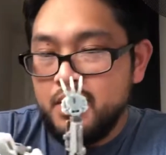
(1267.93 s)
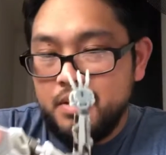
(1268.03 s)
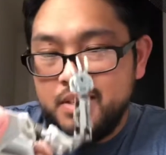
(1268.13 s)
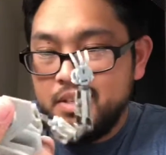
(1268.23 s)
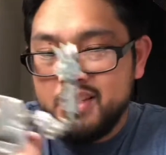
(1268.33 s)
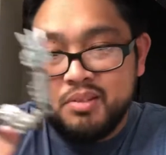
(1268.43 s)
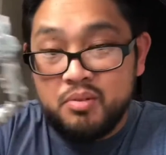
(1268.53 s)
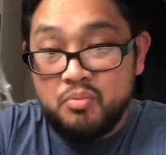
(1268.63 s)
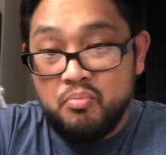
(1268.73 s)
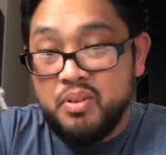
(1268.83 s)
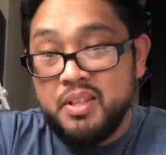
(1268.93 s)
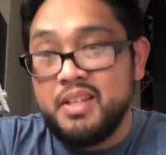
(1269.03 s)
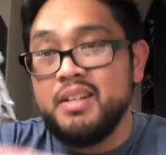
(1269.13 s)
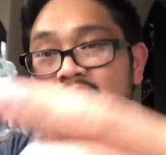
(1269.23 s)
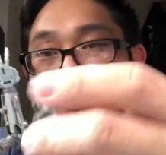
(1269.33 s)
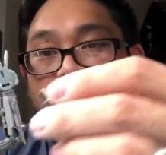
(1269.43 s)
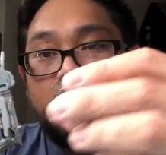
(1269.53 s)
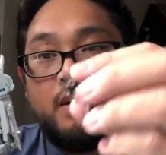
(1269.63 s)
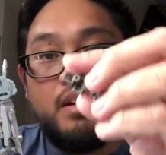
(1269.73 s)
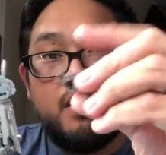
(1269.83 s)
He just looks really good.
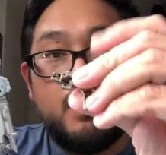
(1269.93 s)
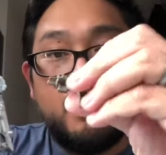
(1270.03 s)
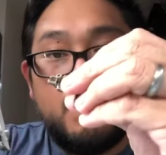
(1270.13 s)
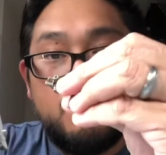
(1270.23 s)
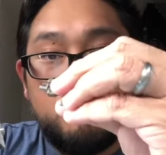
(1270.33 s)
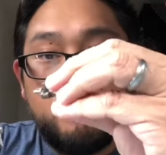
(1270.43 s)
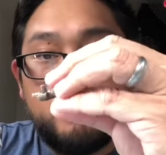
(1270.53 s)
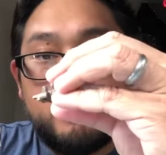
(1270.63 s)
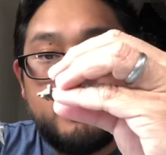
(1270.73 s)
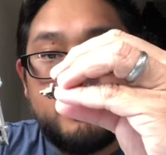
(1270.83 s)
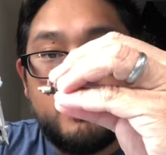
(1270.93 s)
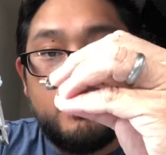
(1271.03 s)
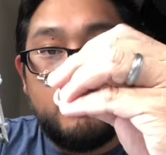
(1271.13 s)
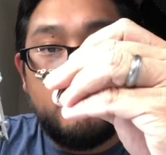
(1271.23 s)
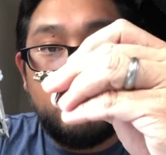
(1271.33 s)
Now, how do we put this in?